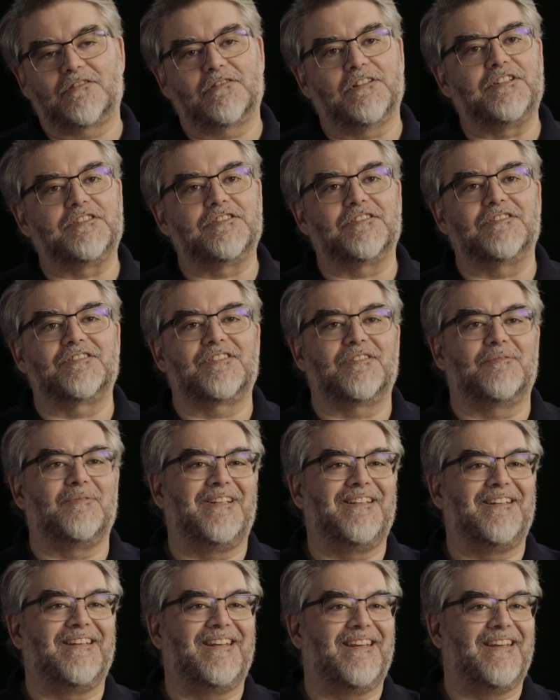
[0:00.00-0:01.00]
creatures that
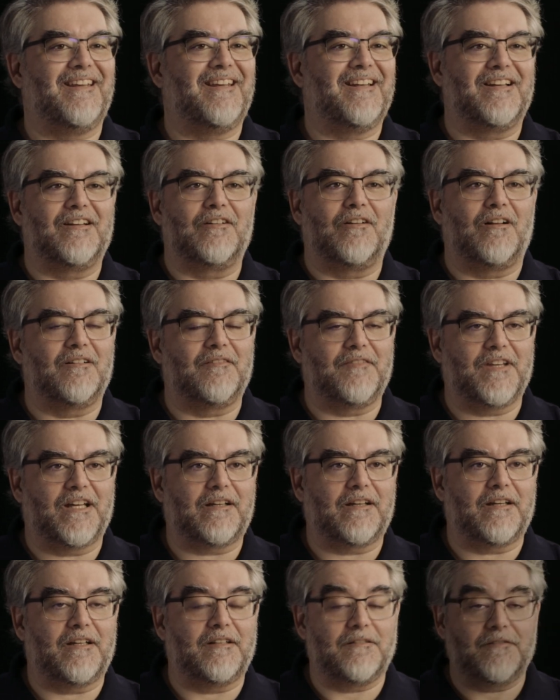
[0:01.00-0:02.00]
we need and all of
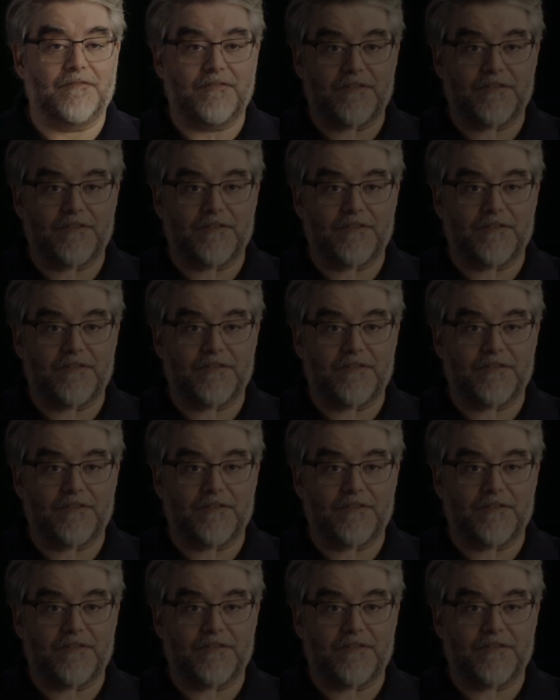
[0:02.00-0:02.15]
that kind of